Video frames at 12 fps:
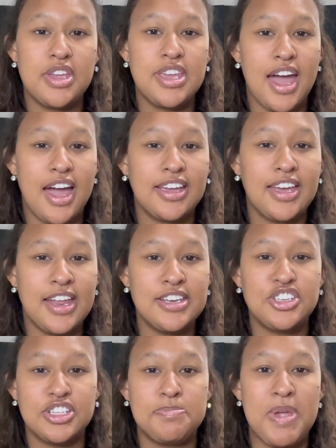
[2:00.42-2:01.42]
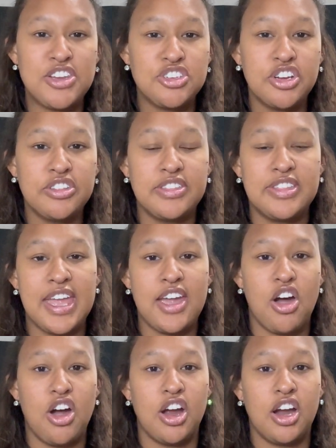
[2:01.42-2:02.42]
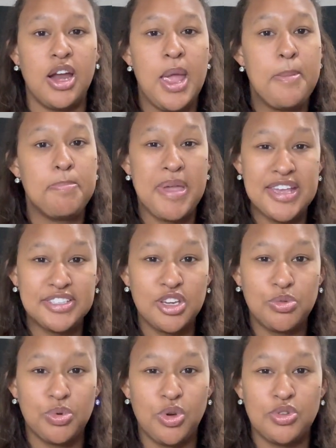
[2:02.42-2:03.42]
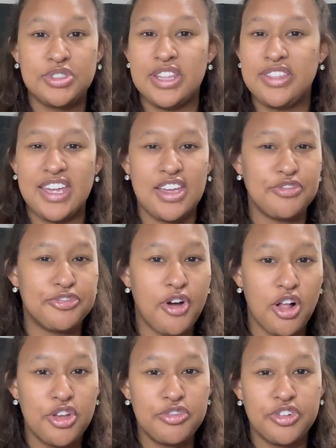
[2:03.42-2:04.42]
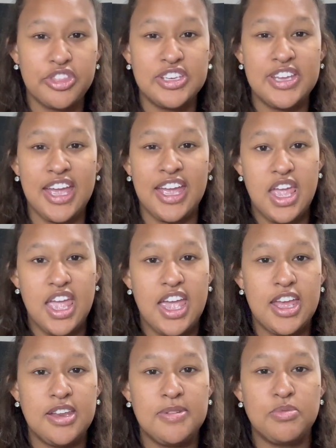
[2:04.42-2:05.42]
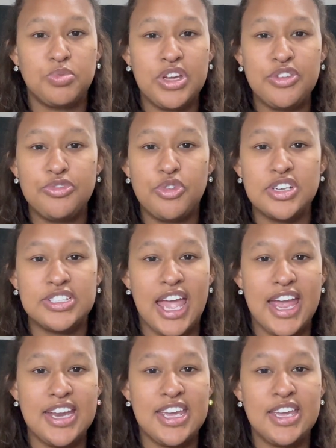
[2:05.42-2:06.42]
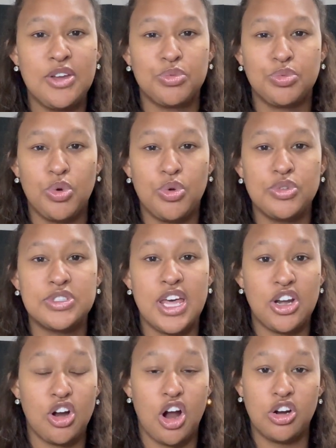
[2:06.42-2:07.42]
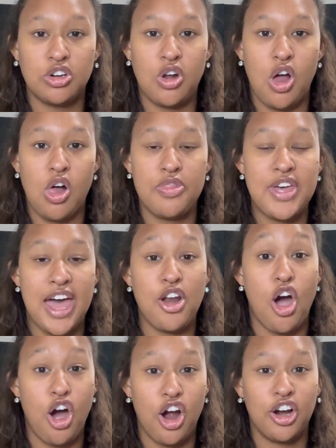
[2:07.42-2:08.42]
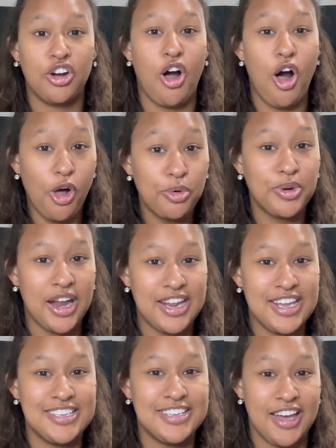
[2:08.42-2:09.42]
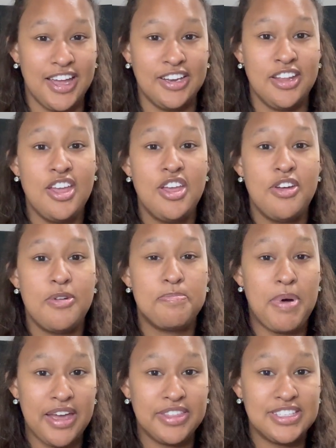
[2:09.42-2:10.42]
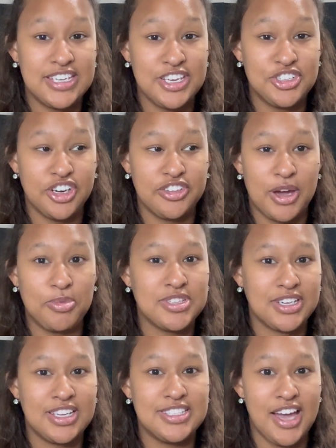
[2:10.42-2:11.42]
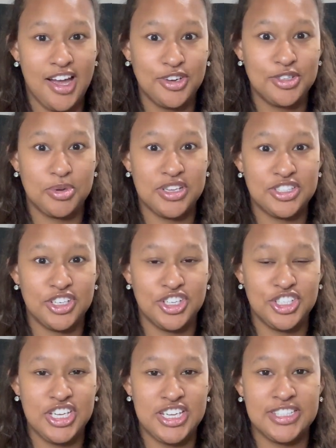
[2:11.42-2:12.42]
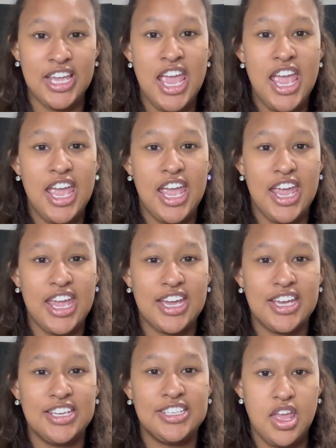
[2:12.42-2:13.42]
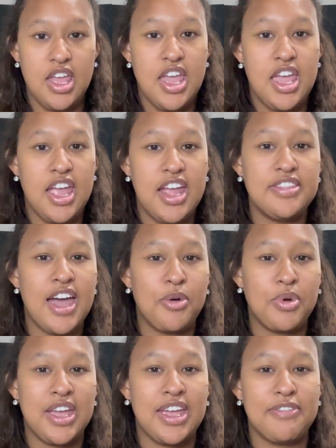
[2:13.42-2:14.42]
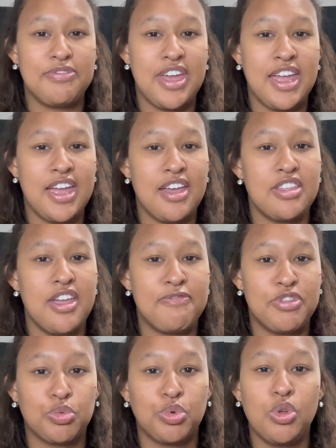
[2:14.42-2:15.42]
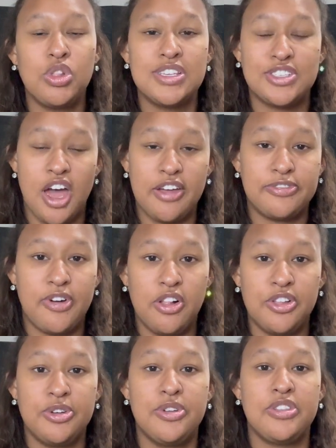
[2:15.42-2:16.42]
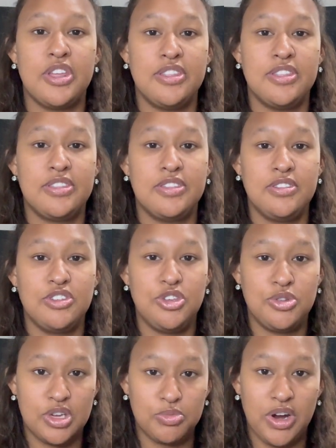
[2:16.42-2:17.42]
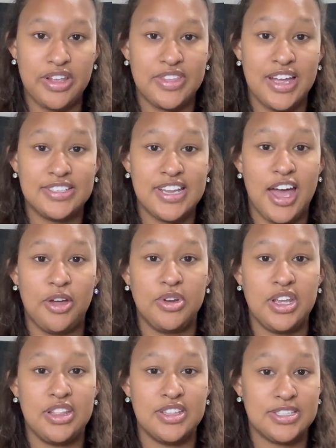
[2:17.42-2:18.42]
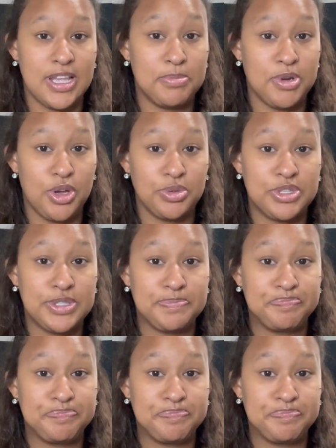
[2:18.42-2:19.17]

yeah, again, just make sure that they are basic rules that they can follow for the day, and reinforce any rules that are already done by the teacher. That was like a tongue twister, geez. And that way, if the rule is not followed, then you can write that down in the subnotes.